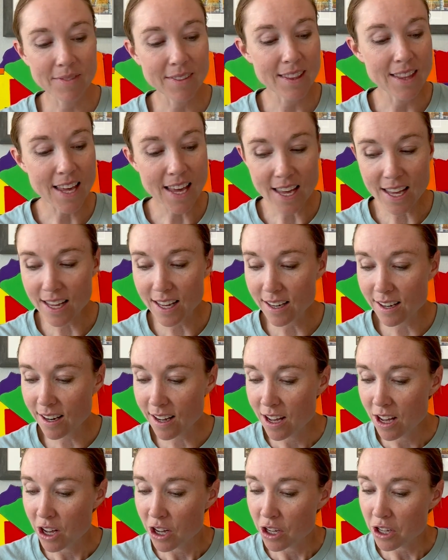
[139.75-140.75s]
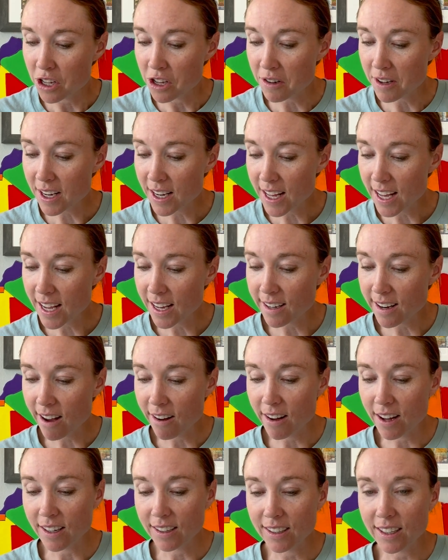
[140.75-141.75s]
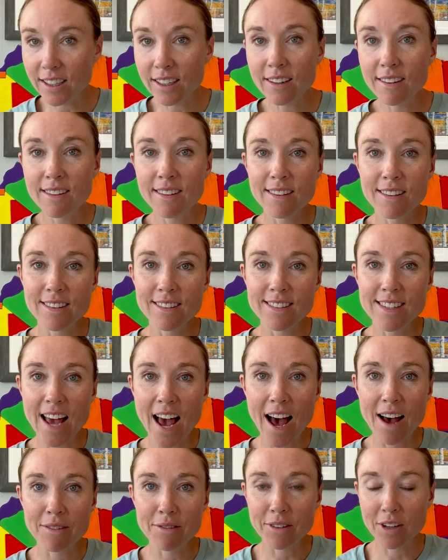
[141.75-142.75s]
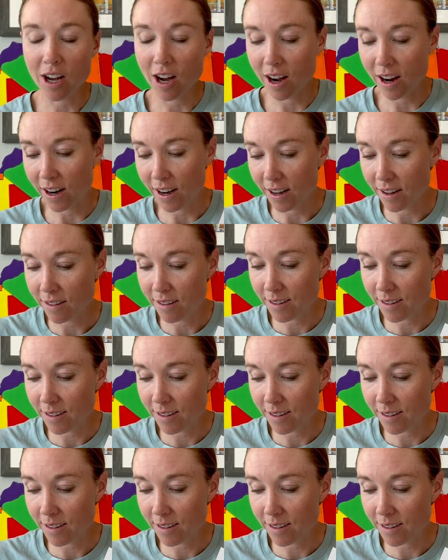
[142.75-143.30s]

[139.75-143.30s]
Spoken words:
Then you can hand out a little staff card.